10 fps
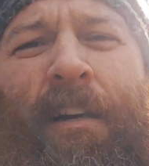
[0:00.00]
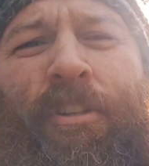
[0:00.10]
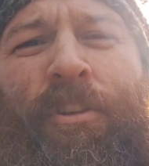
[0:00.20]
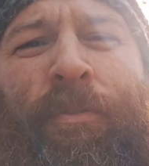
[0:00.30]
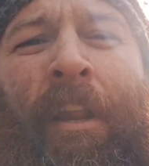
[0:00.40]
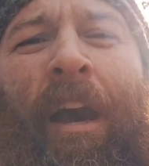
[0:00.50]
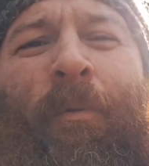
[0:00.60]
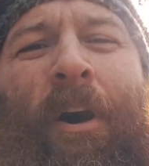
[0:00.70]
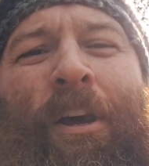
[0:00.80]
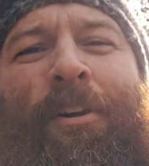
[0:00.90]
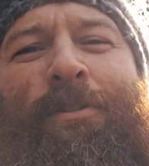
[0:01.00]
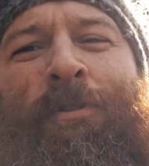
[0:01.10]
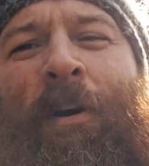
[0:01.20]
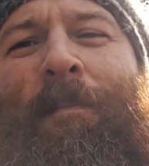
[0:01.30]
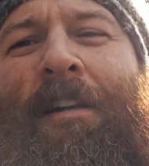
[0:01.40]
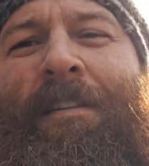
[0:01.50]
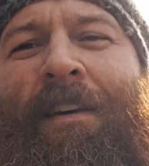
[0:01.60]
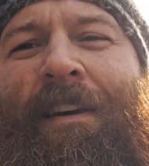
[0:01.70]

do not want to go dormant.